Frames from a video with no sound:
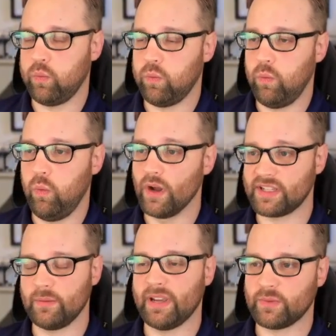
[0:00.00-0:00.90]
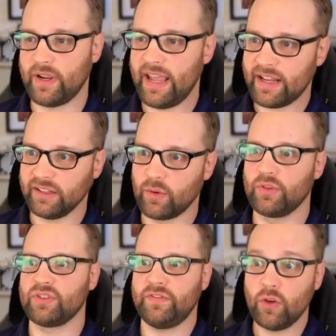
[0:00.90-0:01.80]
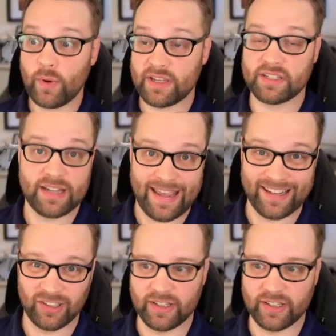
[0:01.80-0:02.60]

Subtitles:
what's the best way to handle it? Well, there's a few ways to handle it,